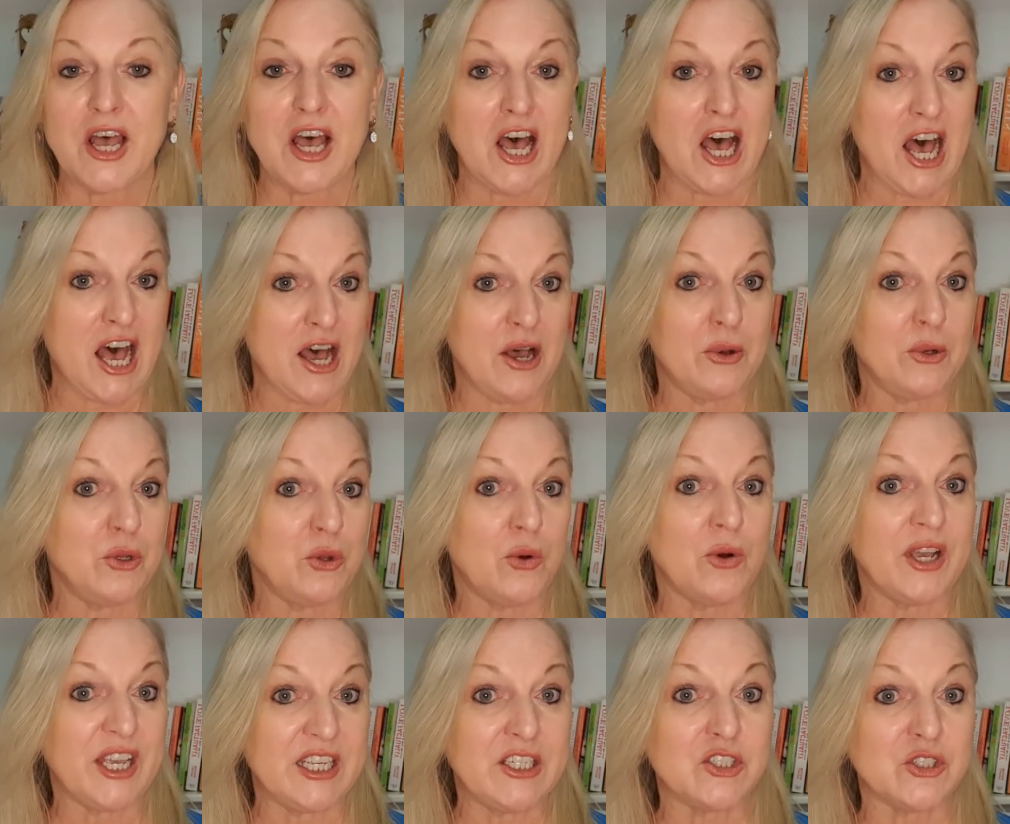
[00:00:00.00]
how you're
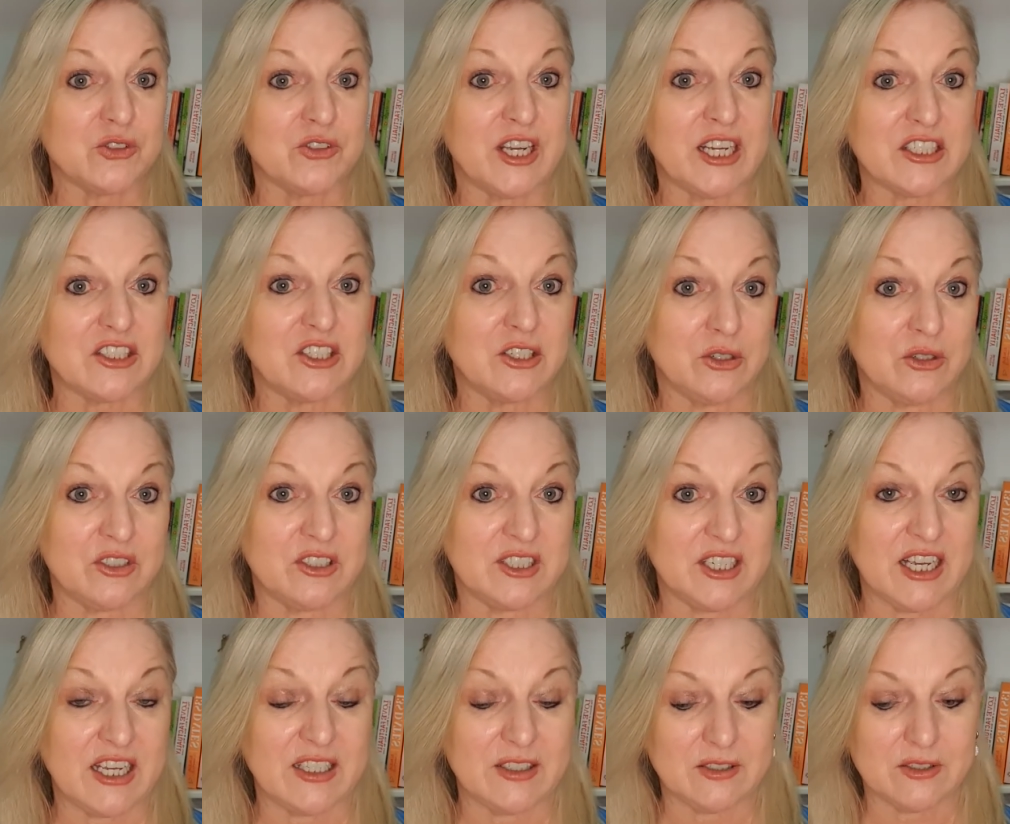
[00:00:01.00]
interacting on
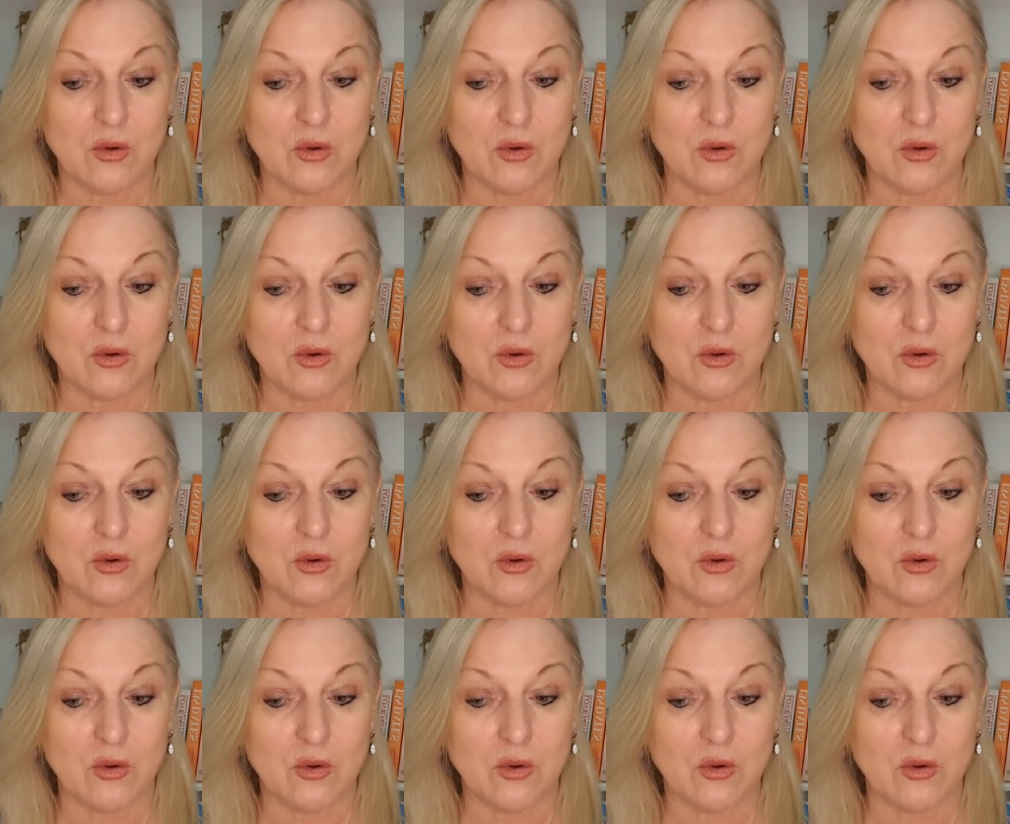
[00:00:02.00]
dates.